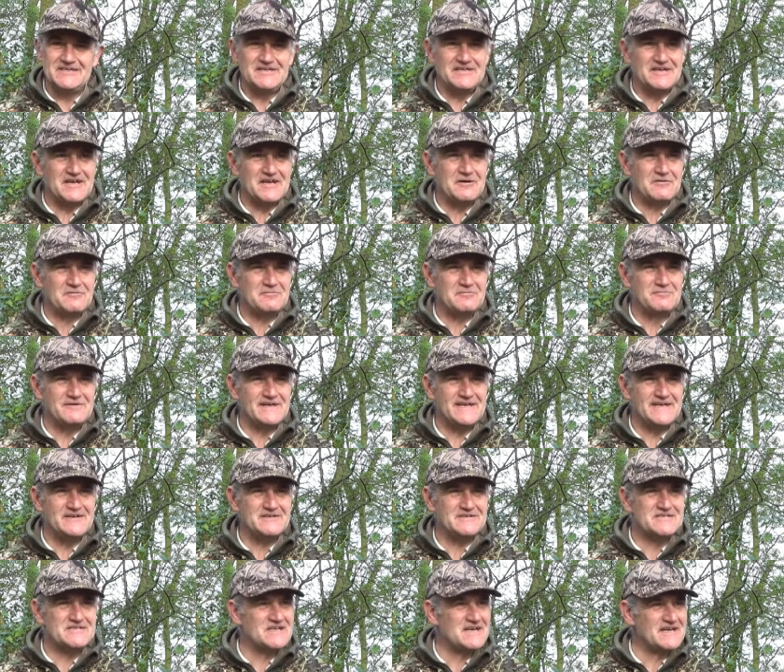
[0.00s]
you know
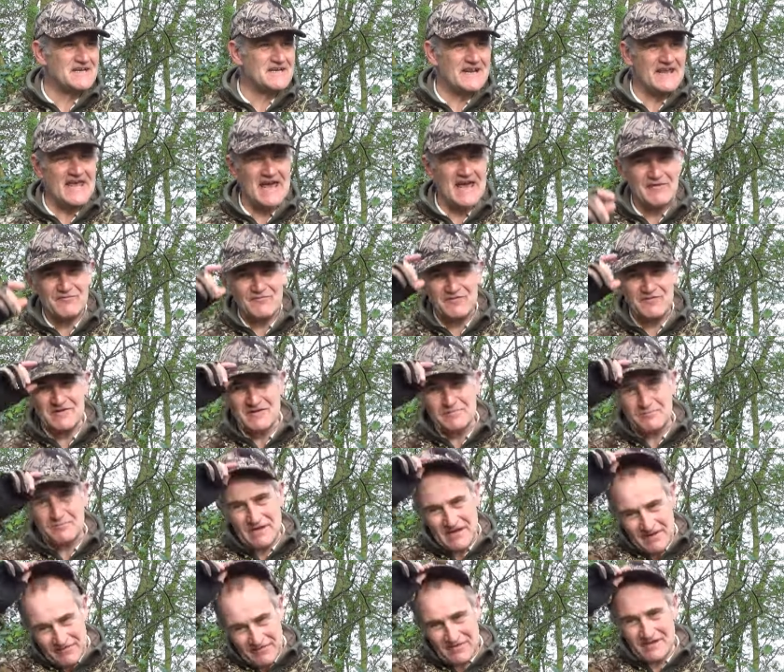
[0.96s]
when you suddenly have an
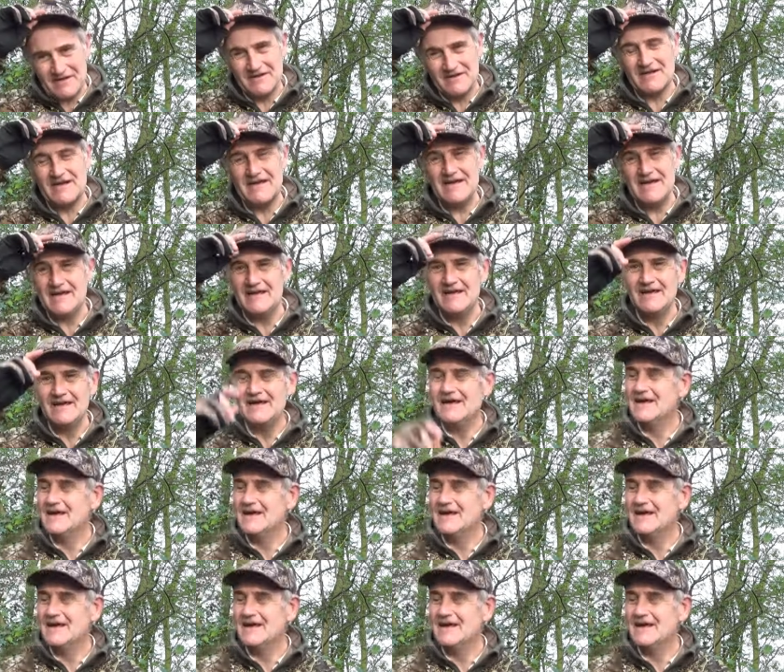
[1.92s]
epiphany